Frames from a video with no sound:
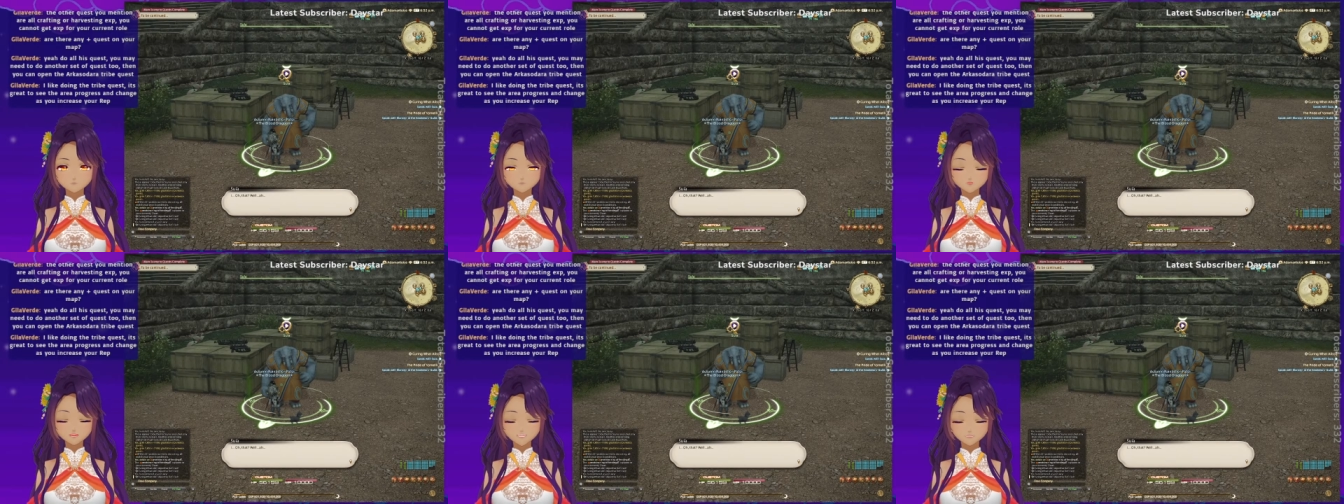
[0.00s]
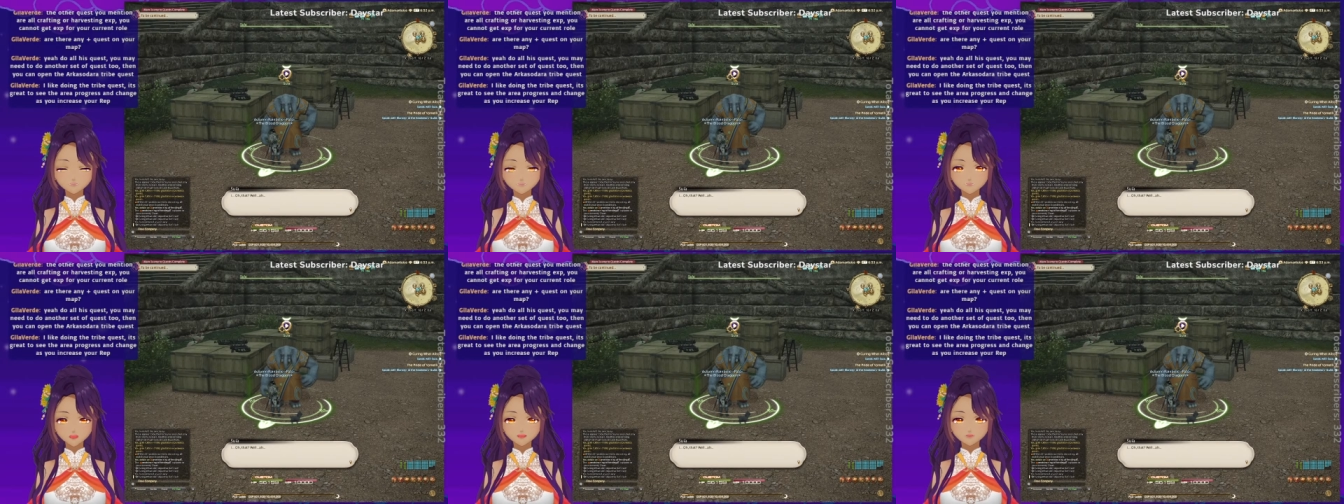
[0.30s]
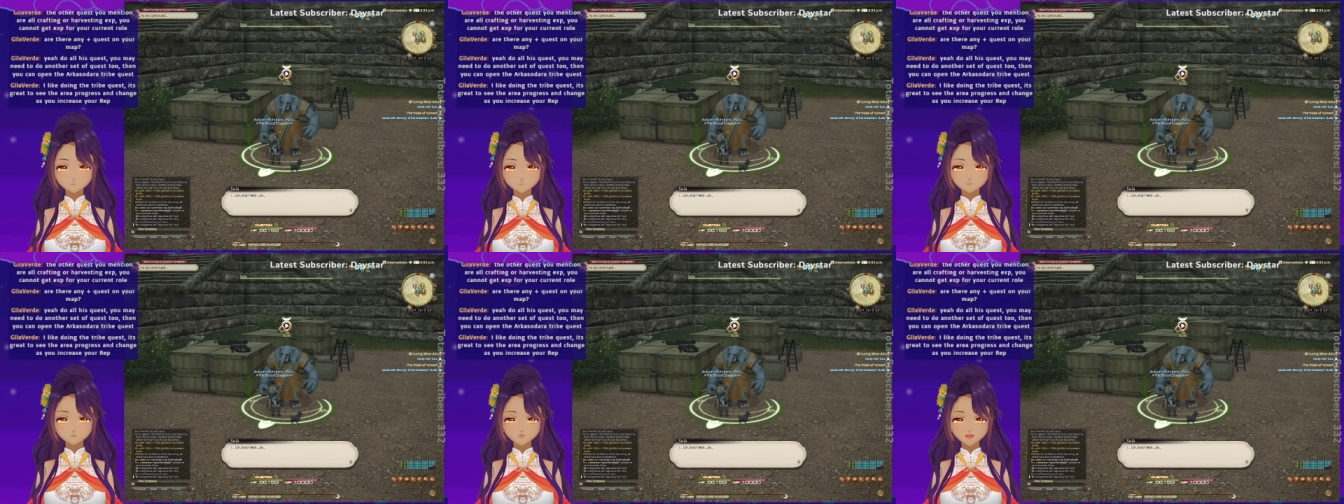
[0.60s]

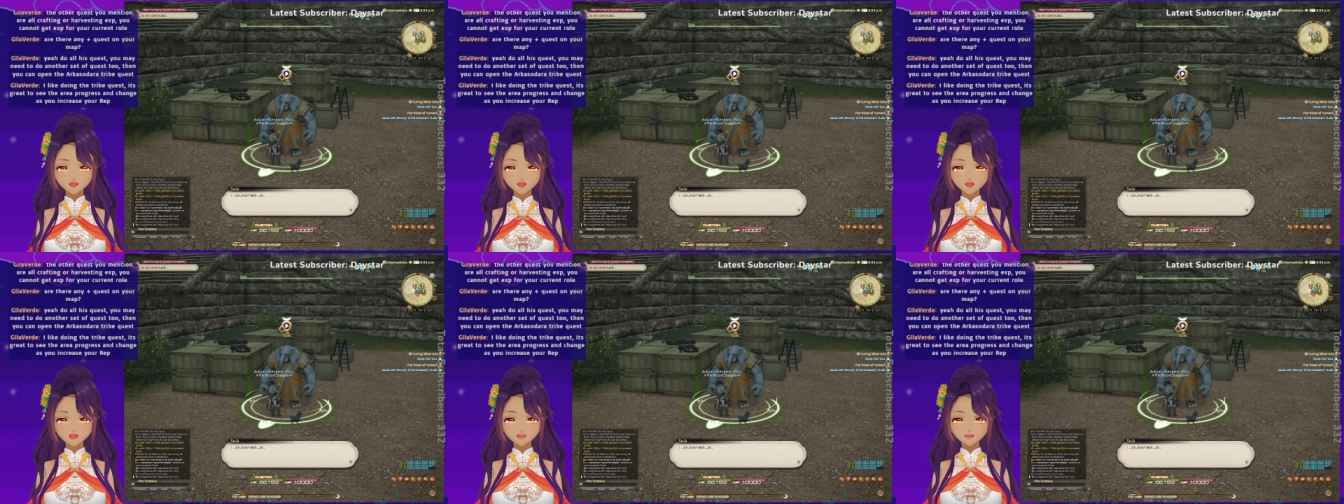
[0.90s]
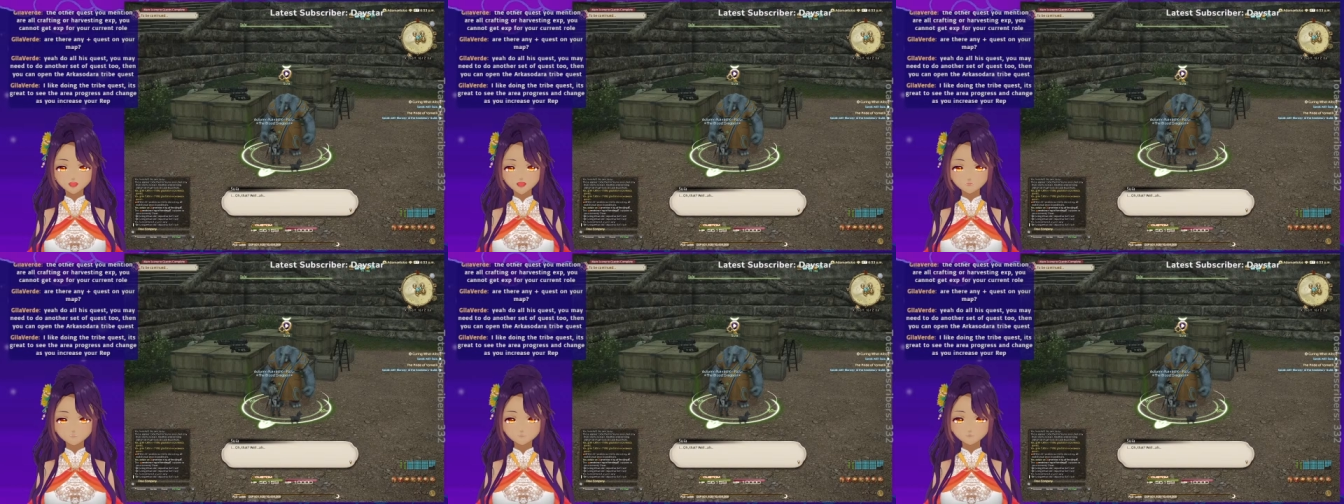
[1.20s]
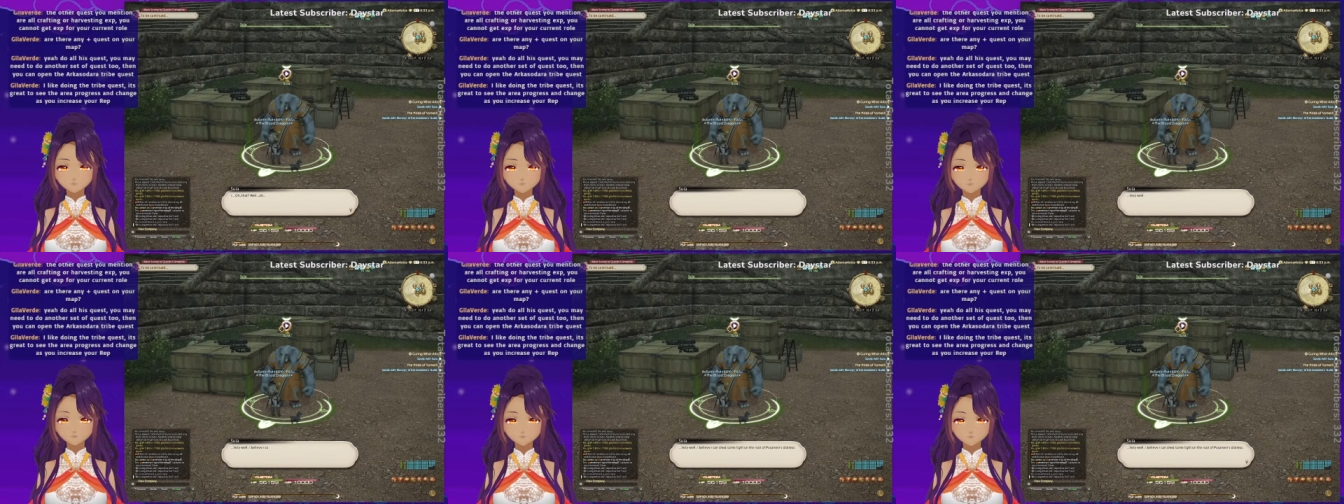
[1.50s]
Well,
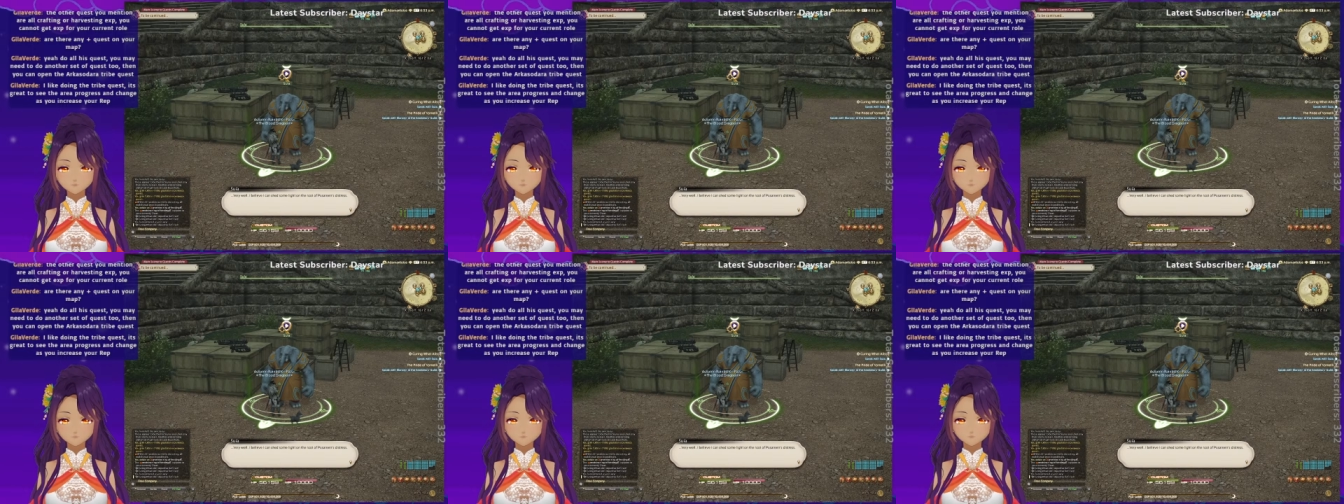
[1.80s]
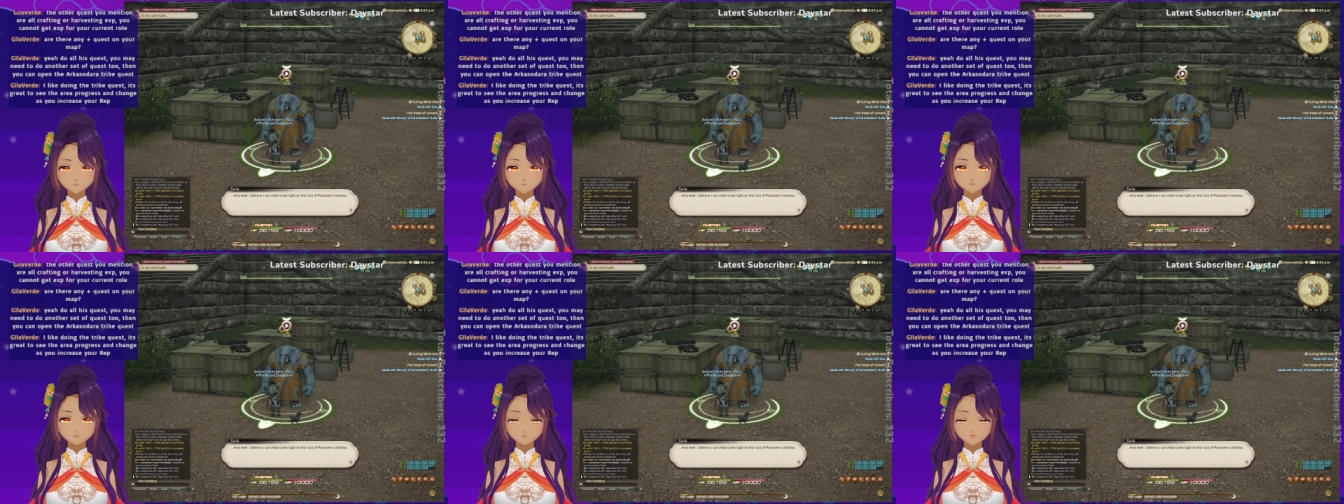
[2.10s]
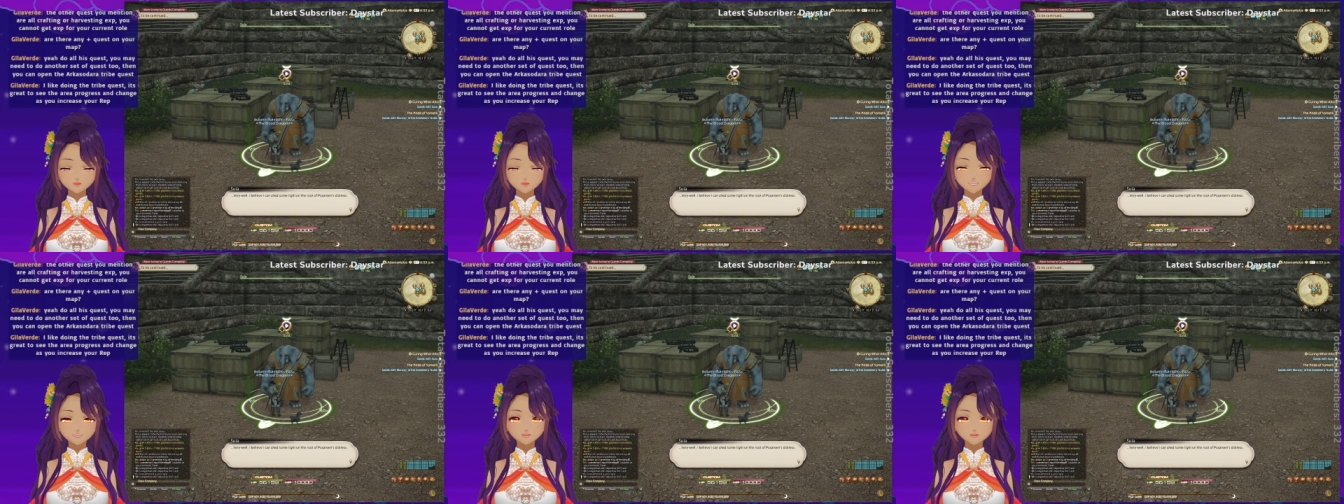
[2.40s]

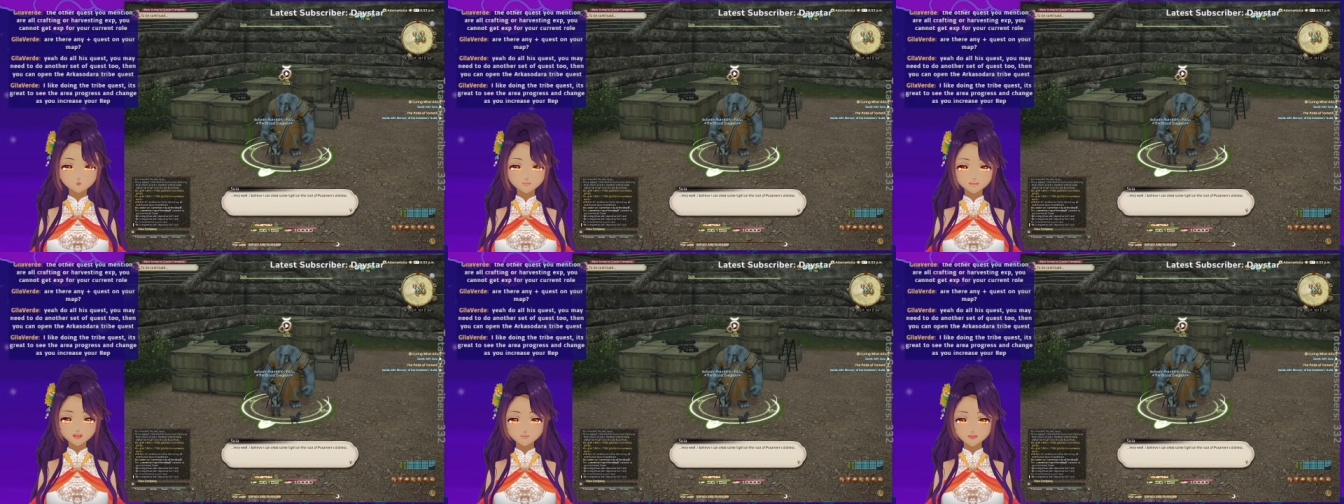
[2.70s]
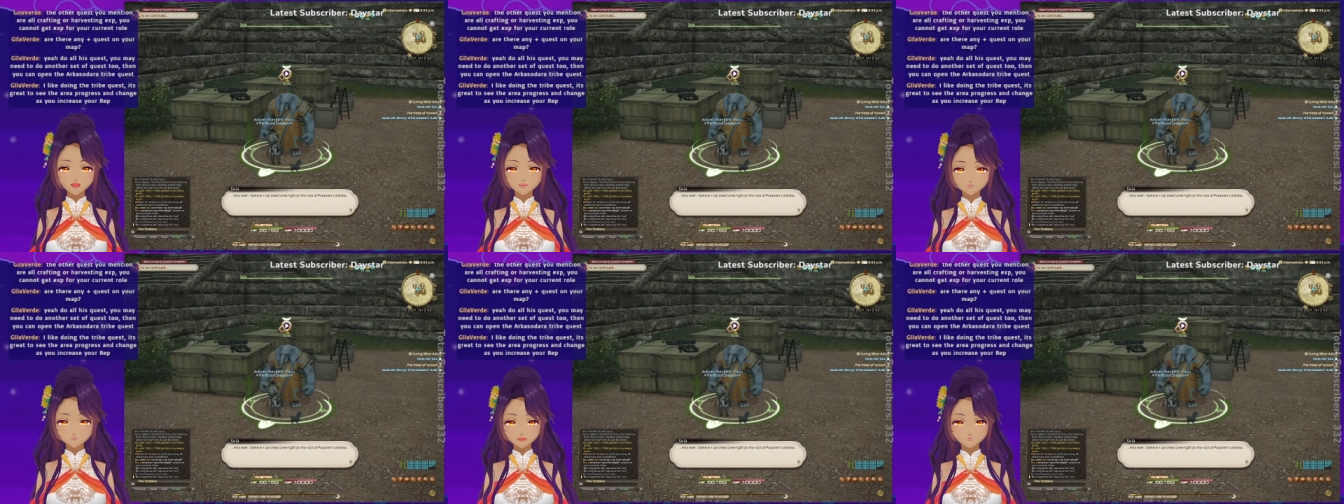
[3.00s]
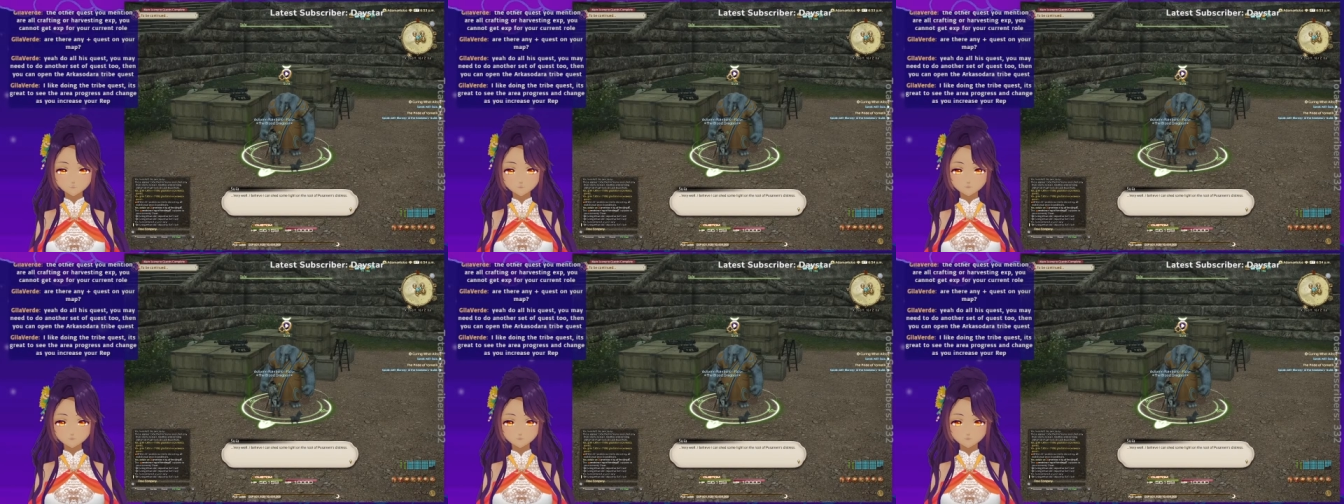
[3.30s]
very well.